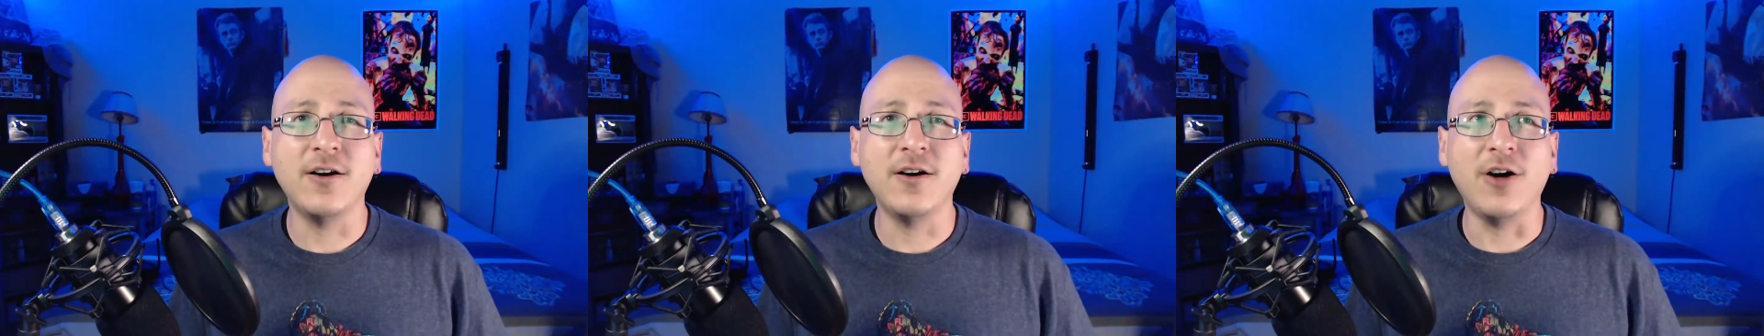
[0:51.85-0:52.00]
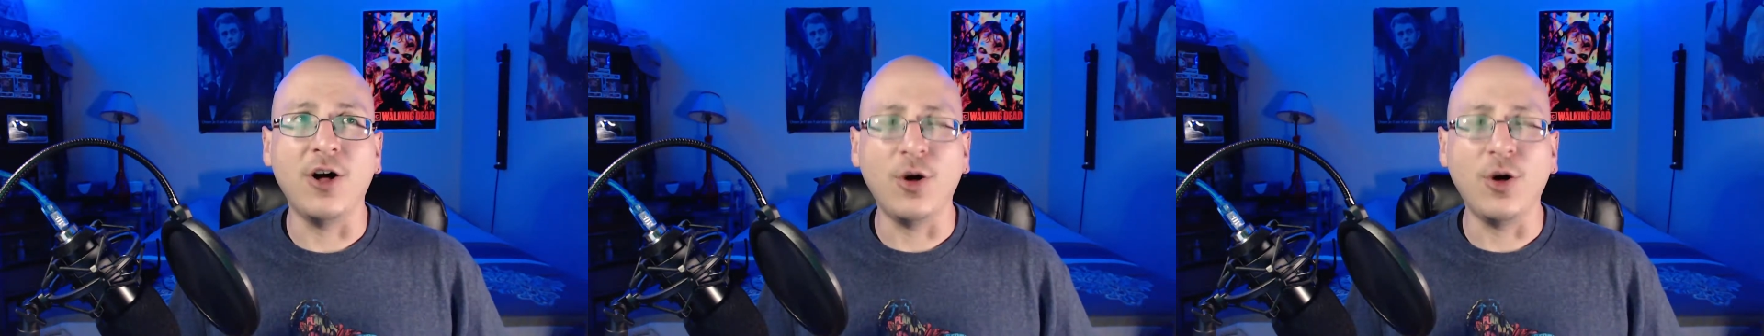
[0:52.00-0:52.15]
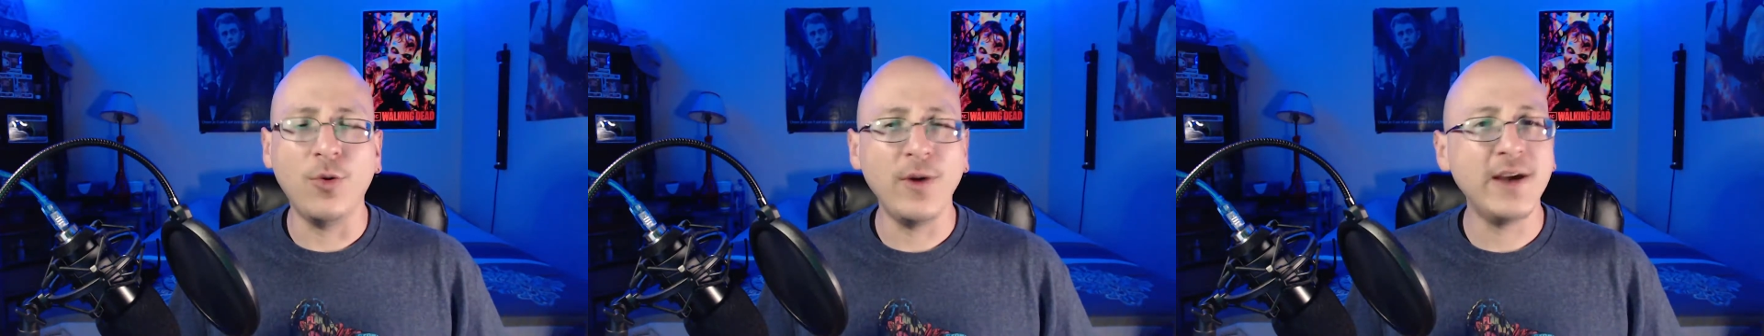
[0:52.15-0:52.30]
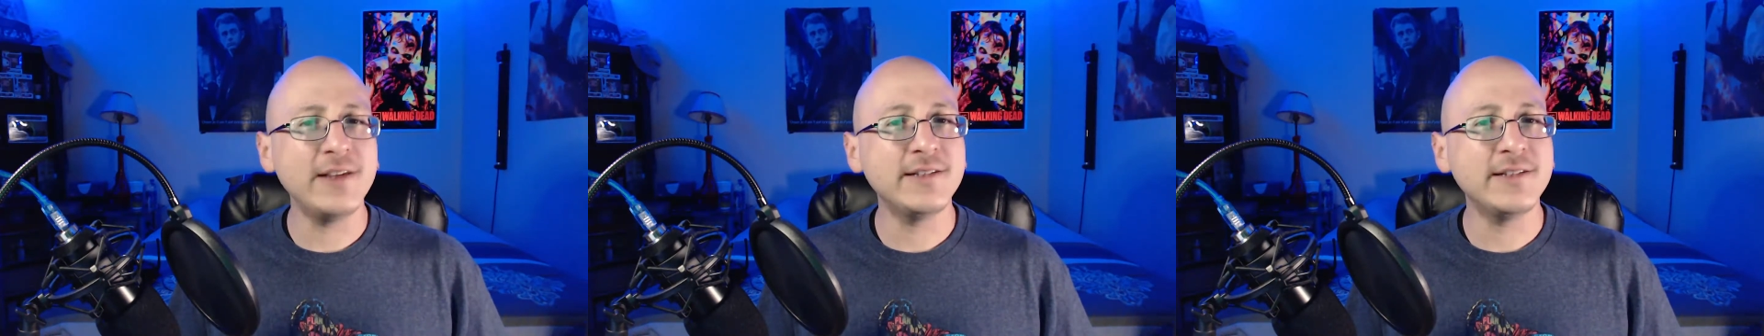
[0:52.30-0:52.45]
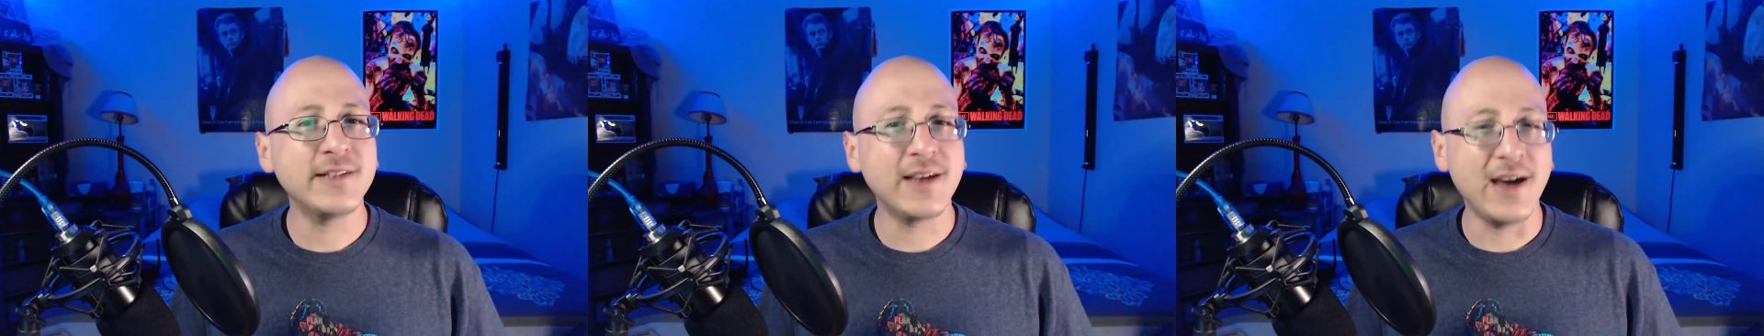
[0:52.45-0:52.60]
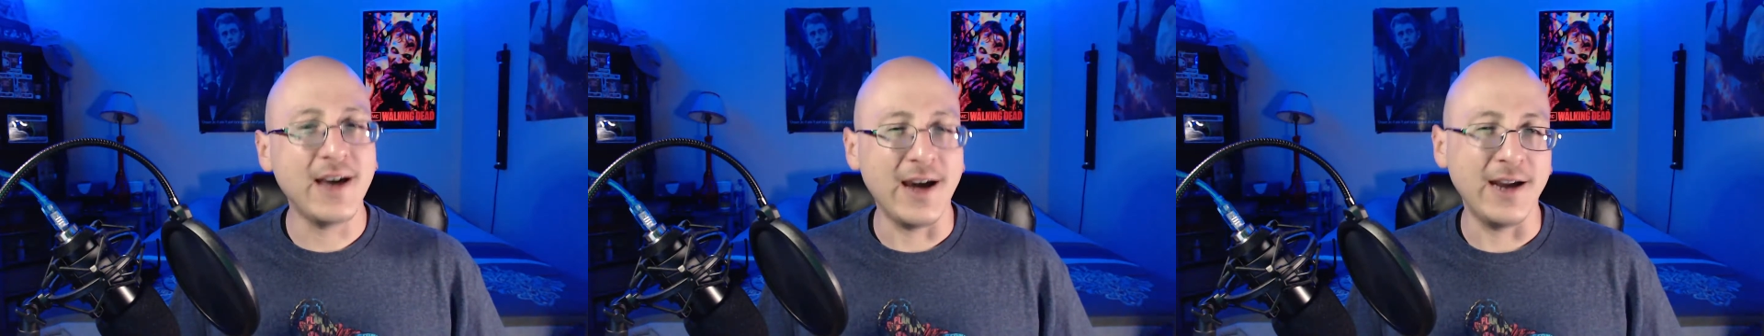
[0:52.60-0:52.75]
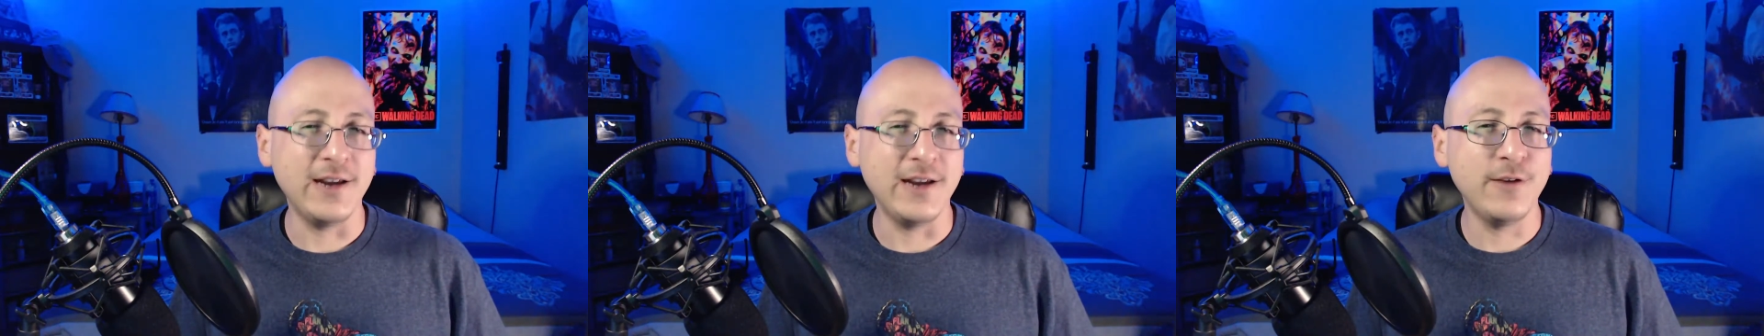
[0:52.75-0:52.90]
always
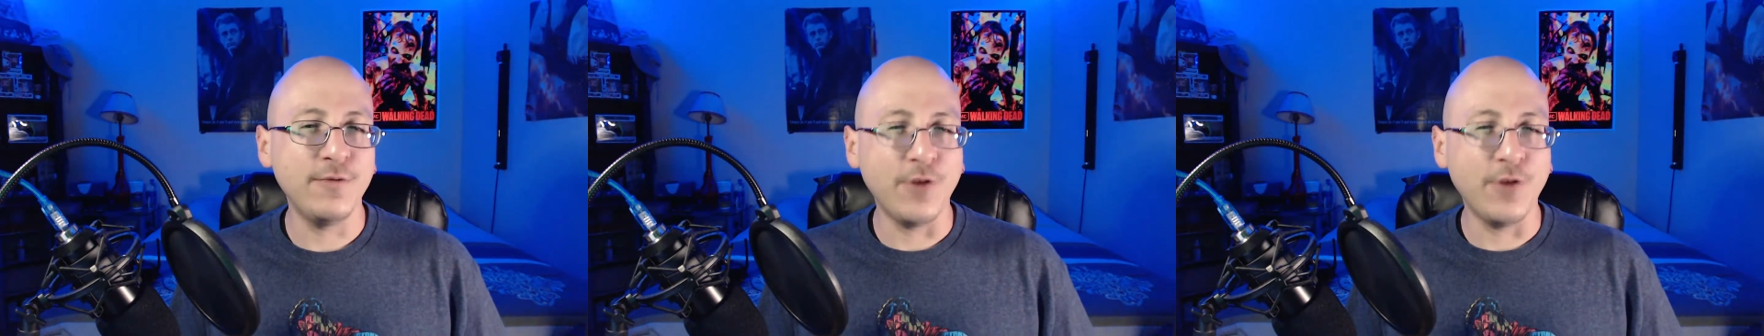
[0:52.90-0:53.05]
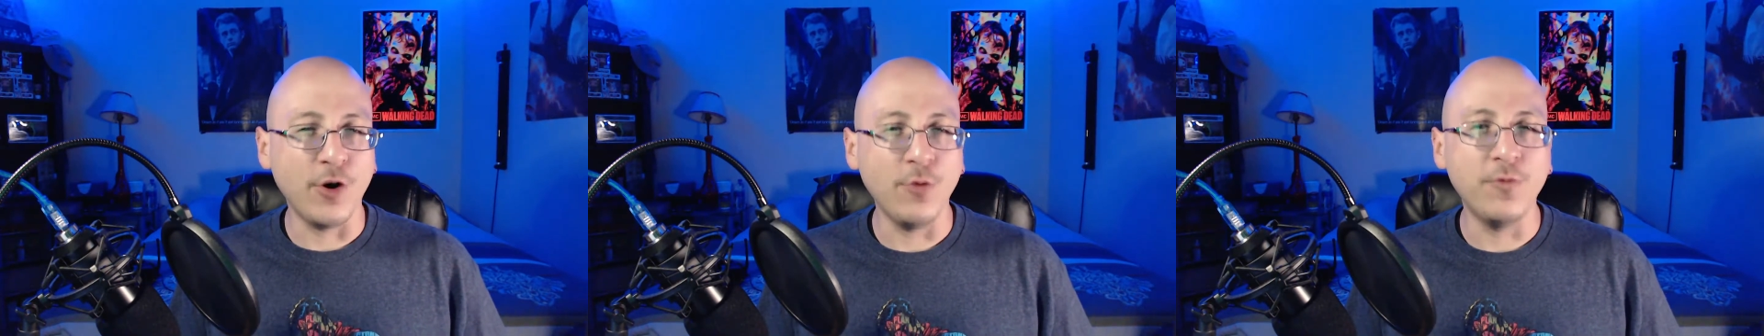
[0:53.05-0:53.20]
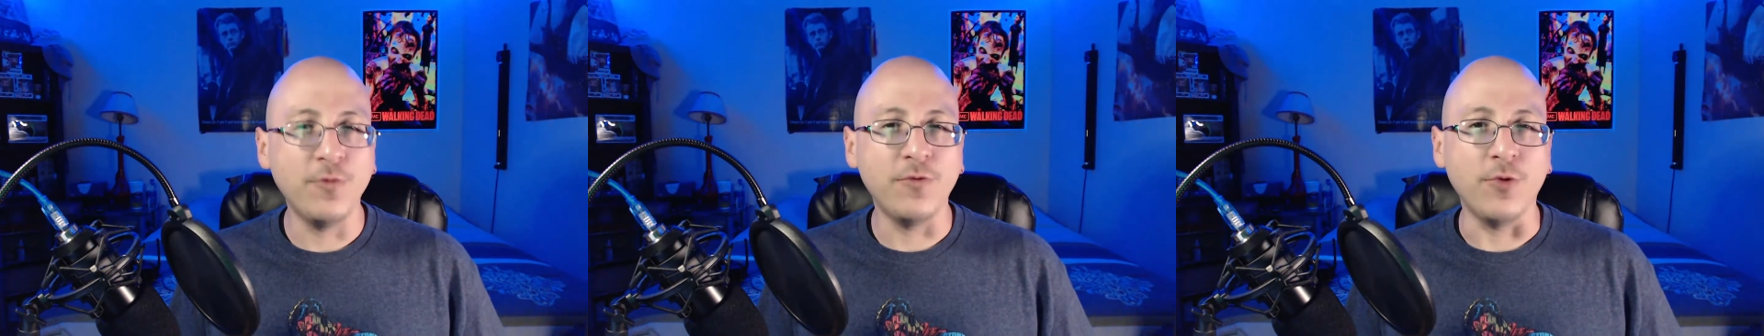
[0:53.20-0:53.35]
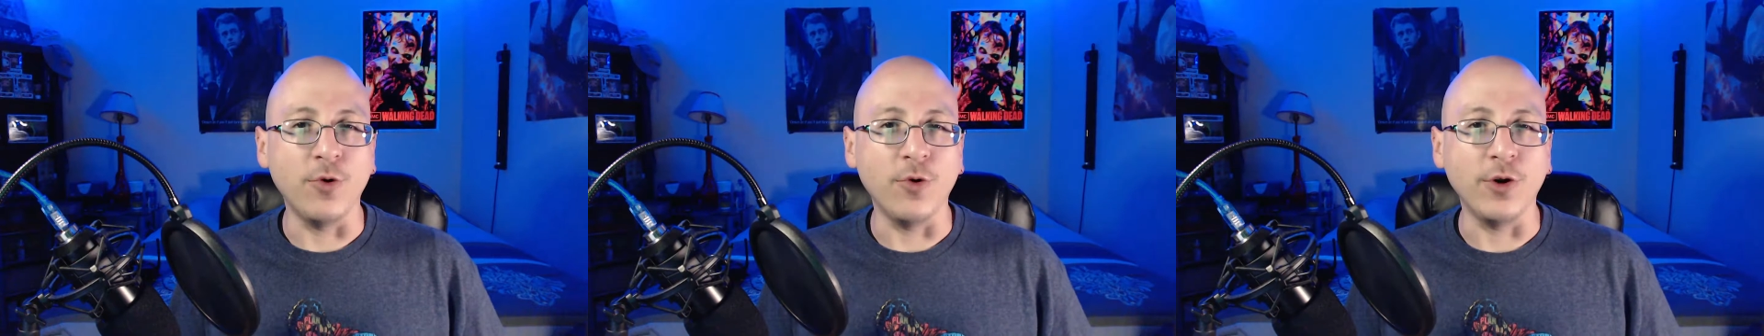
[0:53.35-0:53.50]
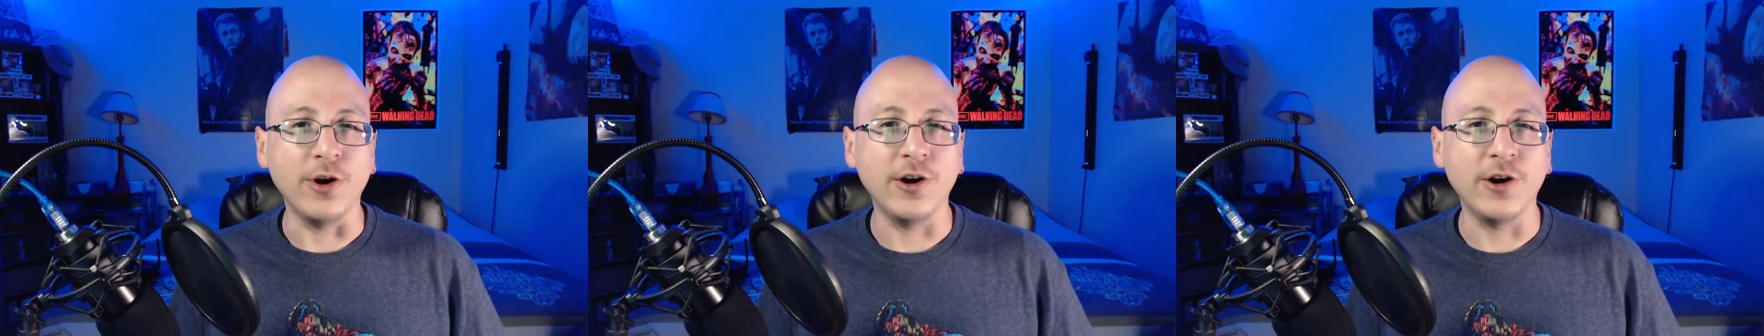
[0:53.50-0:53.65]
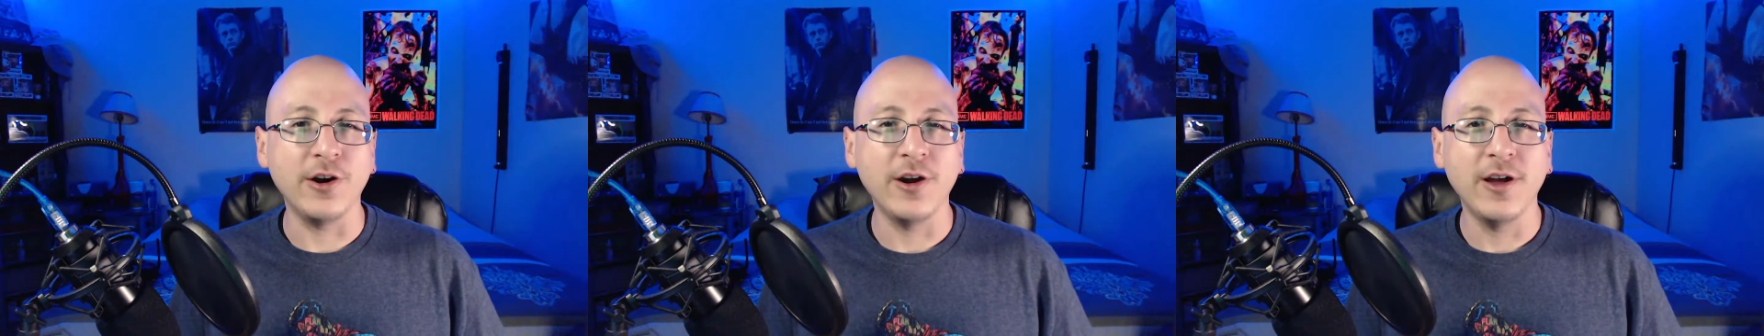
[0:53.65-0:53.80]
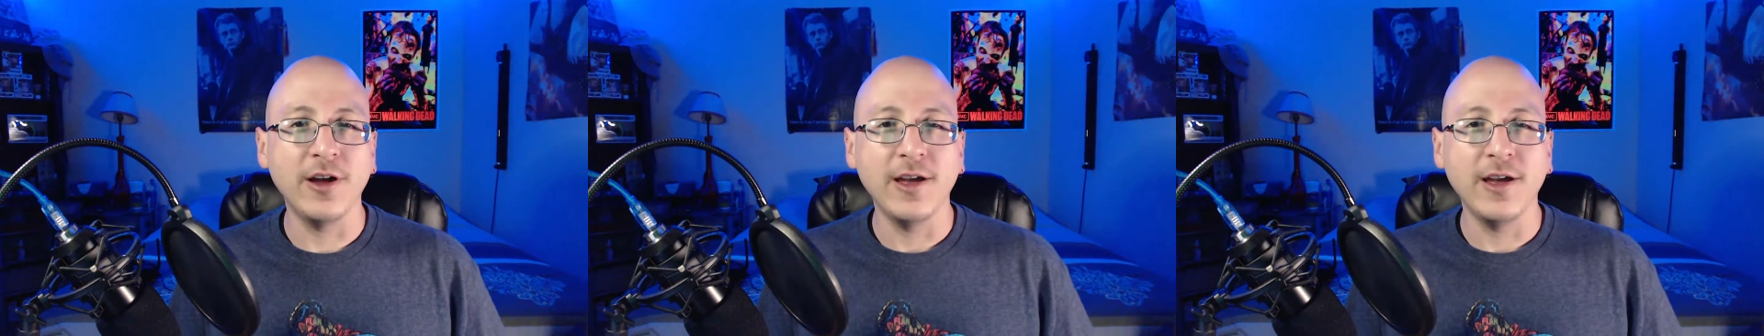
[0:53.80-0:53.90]
kind of hope for.